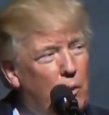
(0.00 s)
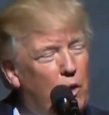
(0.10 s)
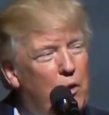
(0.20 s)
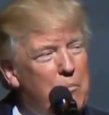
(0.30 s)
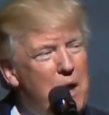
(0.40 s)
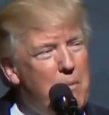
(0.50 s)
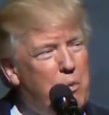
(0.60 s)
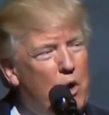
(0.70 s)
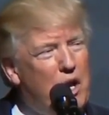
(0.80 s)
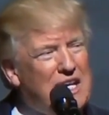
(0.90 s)
We
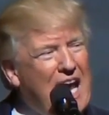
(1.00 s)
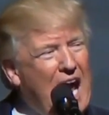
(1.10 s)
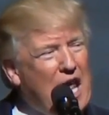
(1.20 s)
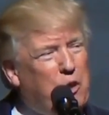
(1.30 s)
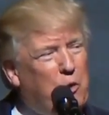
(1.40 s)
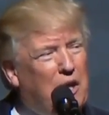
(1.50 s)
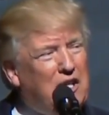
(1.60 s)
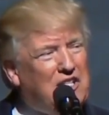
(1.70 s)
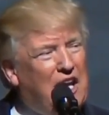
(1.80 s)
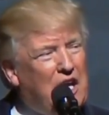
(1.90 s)
remember on
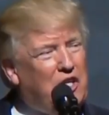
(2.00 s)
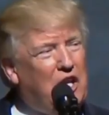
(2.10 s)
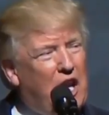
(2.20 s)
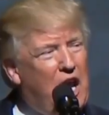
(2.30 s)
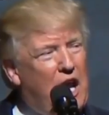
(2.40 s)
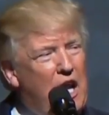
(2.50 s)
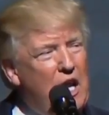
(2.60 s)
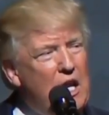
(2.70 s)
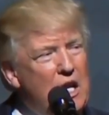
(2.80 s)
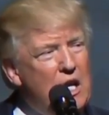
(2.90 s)
gatherings like
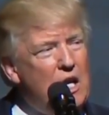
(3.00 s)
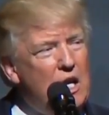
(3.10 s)
today,